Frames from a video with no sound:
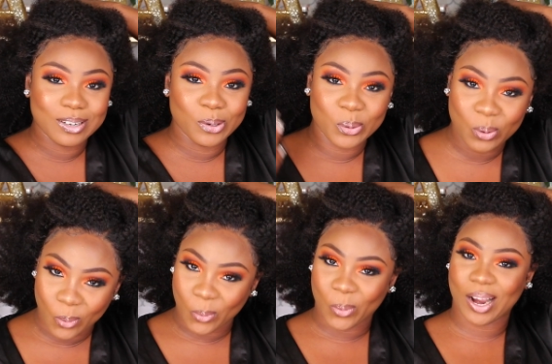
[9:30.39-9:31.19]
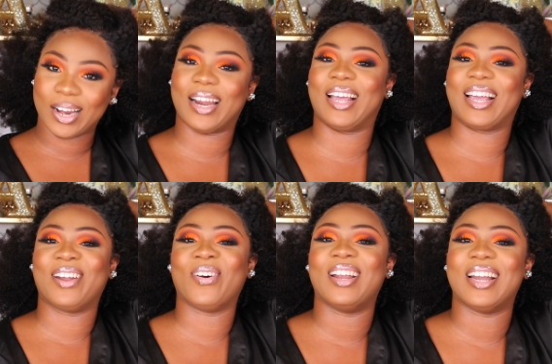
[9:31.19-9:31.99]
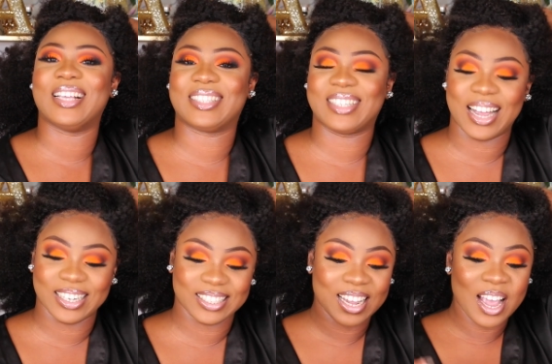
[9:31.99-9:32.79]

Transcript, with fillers: grow. Like, I don't understand,